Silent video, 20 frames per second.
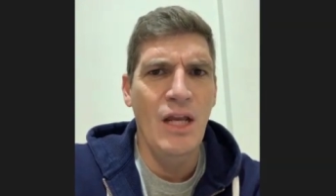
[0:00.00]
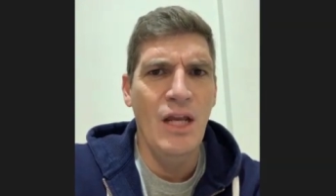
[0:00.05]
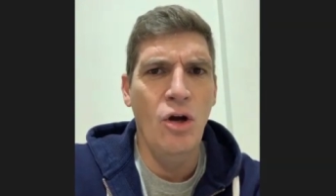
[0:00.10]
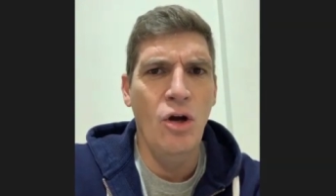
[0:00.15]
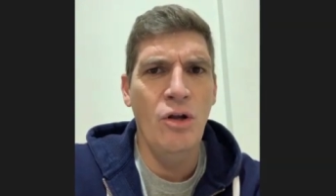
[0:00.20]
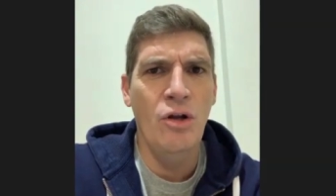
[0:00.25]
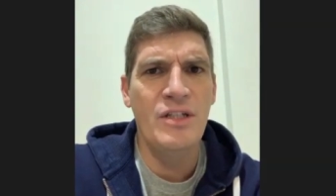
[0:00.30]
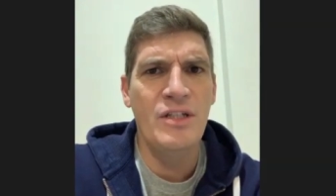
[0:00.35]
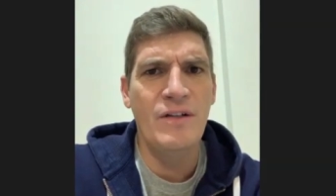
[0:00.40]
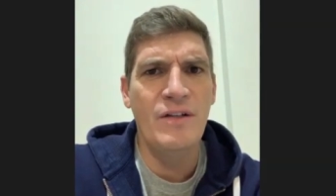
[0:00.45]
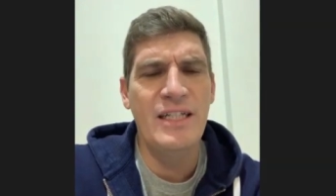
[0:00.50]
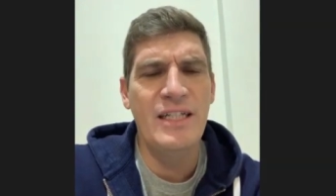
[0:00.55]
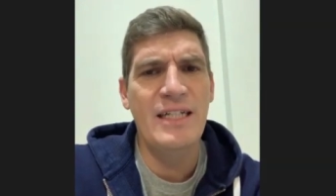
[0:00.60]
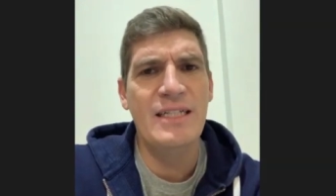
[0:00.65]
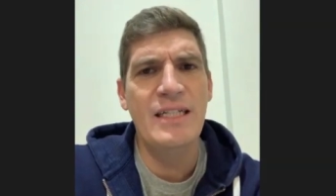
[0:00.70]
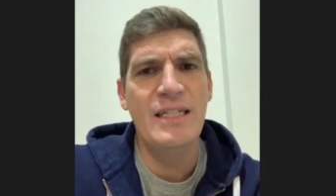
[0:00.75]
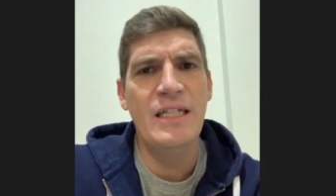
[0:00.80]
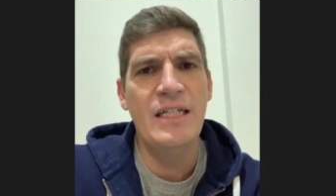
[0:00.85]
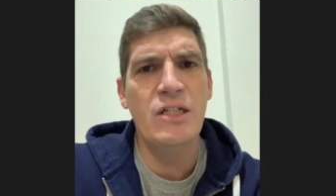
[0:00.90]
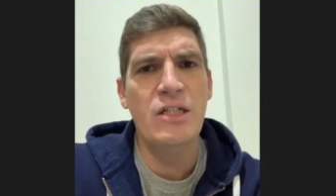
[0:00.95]
on
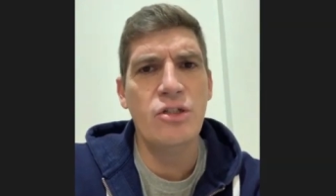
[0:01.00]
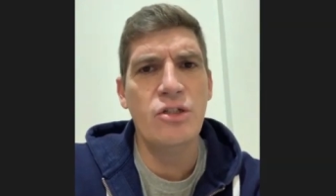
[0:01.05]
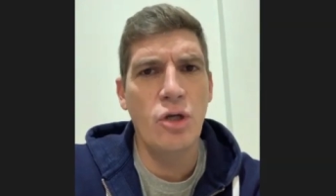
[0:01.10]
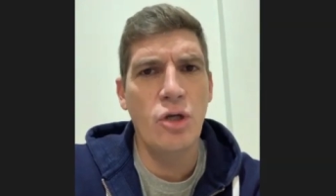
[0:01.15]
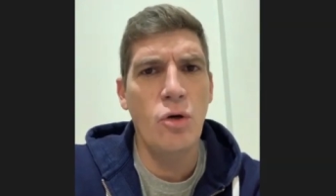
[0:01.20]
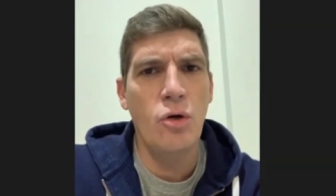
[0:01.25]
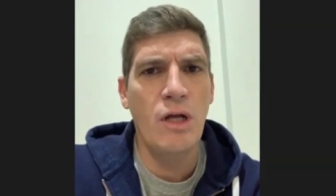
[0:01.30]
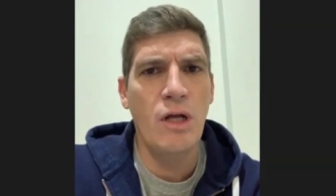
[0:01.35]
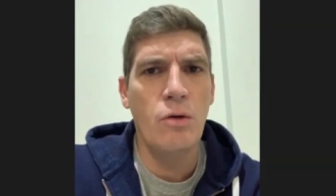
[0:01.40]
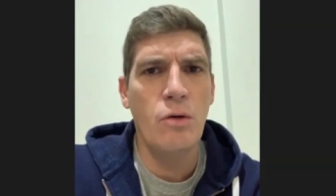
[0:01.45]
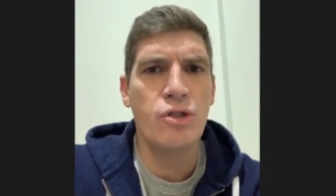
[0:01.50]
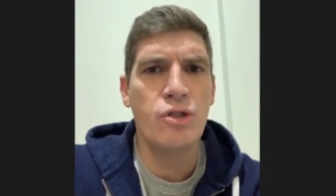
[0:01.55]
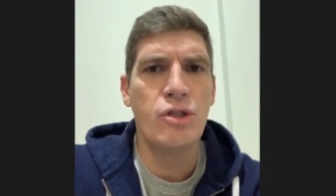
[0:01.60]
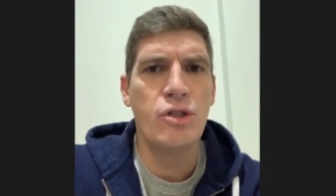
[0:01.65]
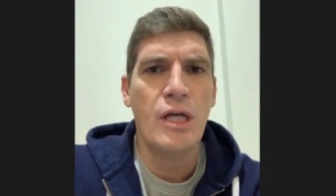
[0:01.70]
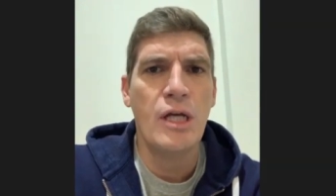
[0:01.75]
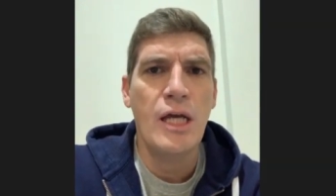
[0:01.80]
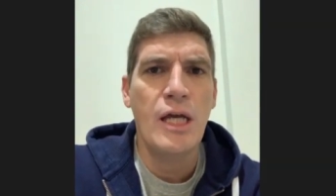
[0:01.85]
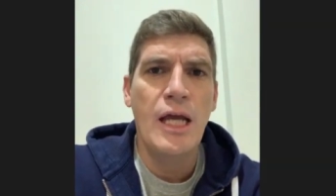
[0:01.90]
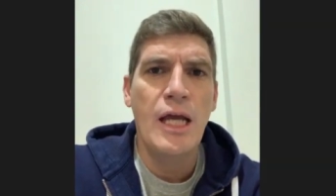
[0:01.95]
16 years old, I was
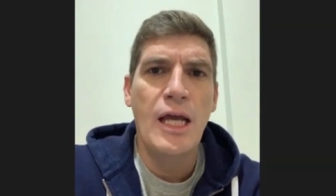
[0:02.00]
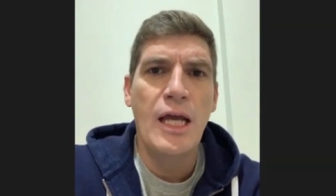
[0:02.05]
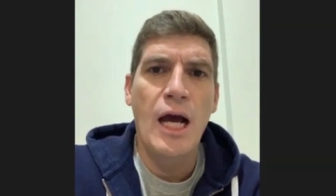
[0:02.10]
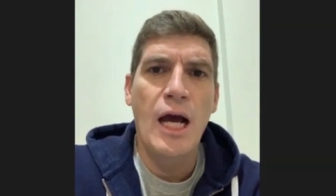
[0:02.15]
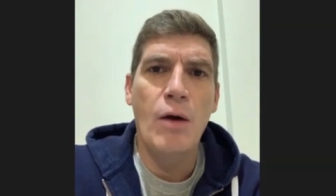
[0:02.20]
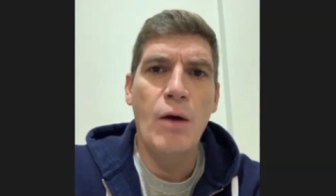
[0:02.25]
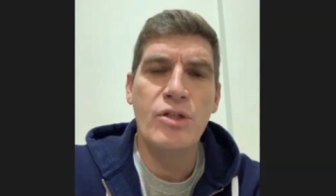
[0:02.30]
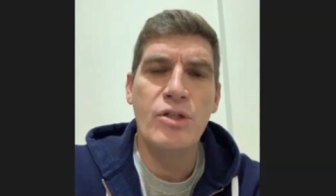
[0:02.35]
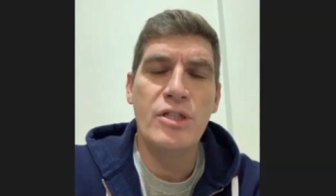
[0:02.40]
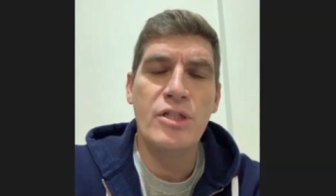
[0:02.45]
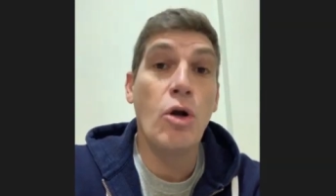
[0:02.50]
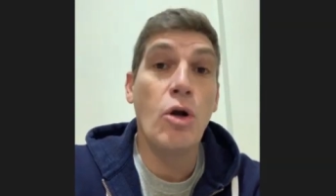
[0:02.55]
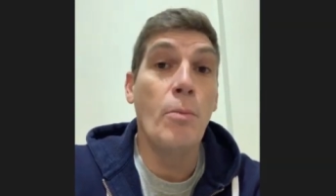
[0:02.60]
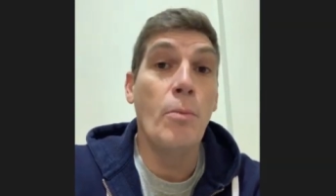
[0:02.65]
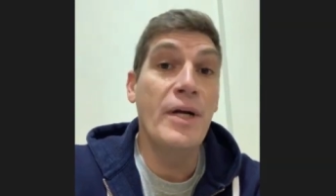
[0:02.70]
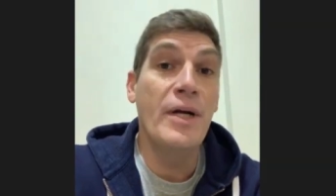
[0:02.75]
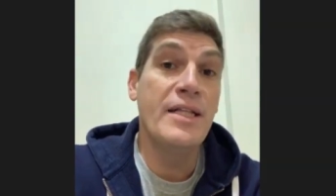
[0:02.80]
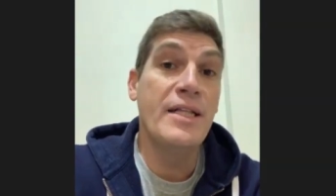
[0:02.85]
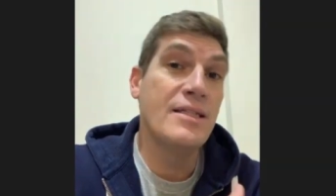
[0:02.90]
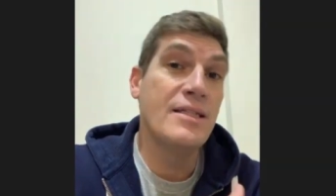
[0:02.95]
I was
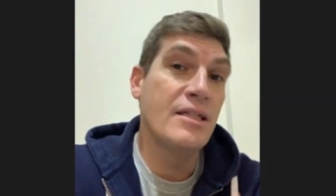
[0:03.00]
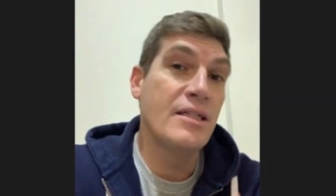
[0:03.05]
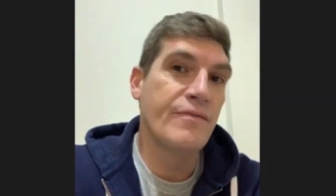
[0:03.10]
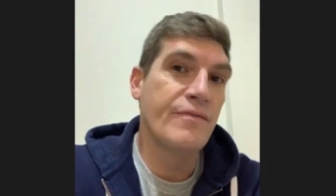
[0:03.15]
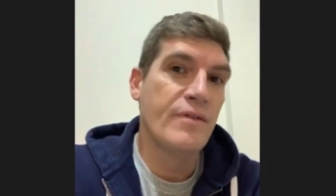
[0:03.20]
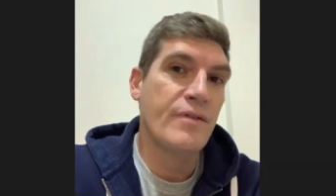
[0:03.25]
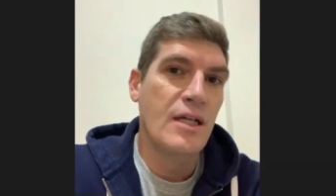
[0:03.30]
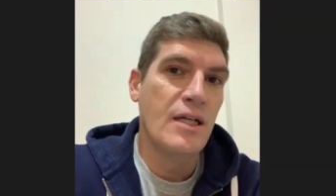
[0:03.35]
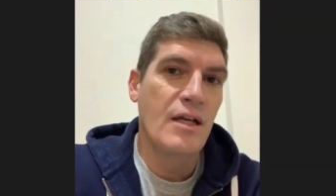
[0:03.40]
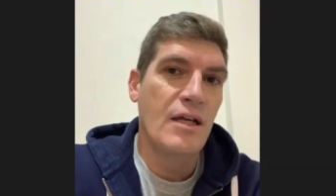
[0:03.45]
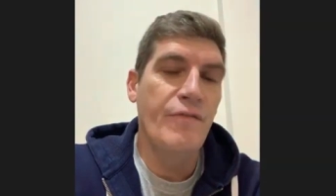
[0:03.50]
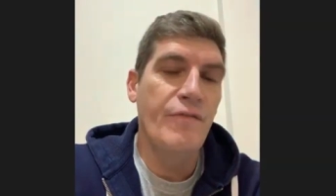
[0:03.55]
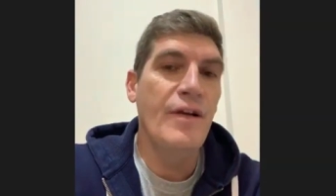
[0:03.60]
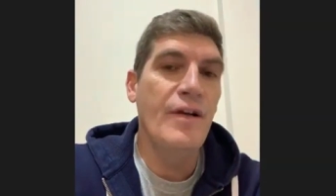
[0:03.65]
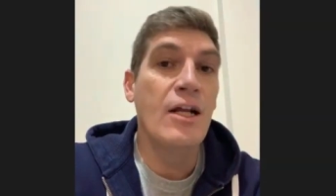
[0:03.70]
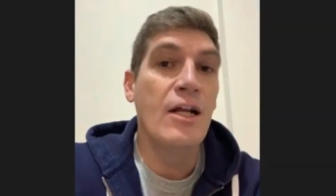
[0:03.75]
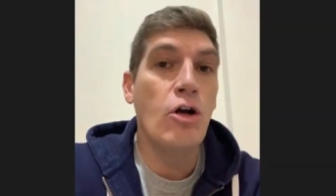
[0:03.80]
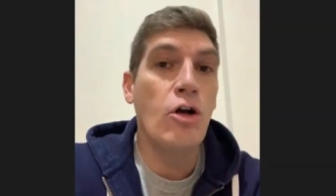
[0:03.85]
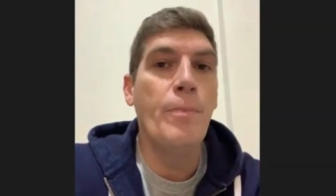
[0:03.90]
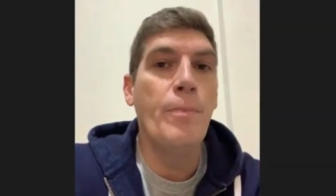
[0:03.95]
competitive,
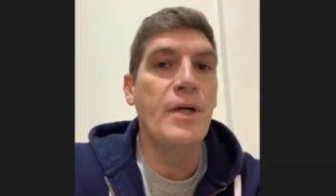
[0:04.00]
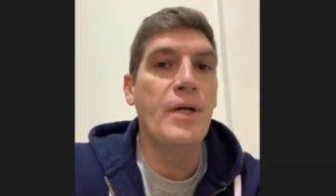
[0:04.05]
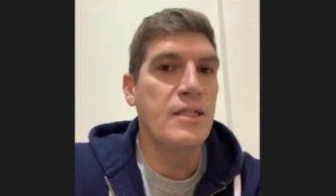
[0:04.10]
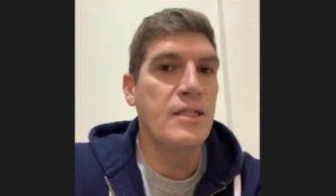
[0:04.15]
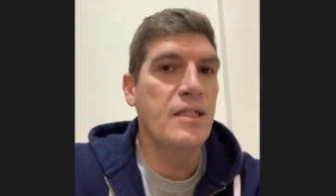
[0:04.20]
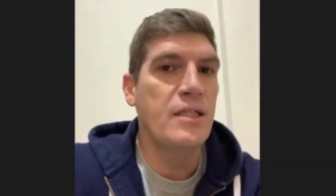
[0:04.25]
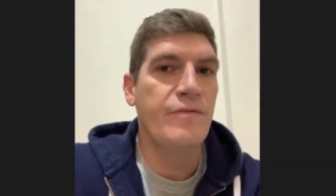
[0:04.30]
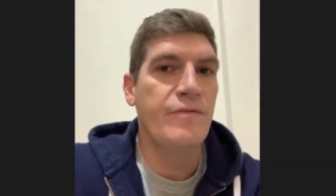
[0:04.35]
feeling competitive